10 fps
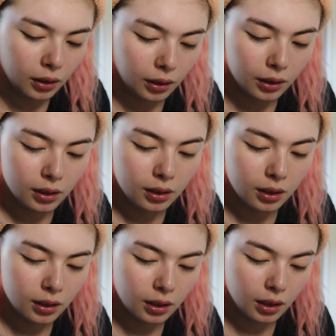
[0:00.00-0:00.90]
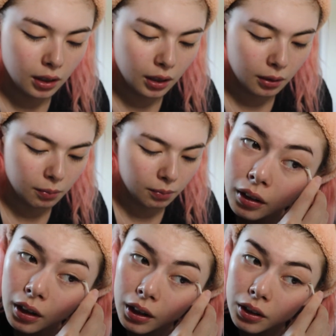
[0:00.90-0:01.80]
like 6 a.m.
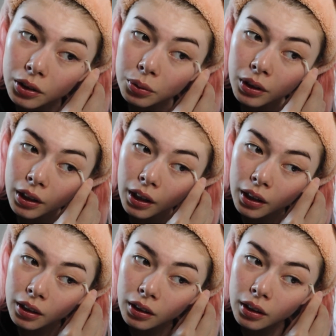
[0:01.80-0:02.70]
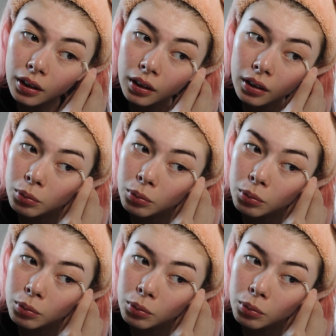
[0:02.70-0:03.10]
not doing anything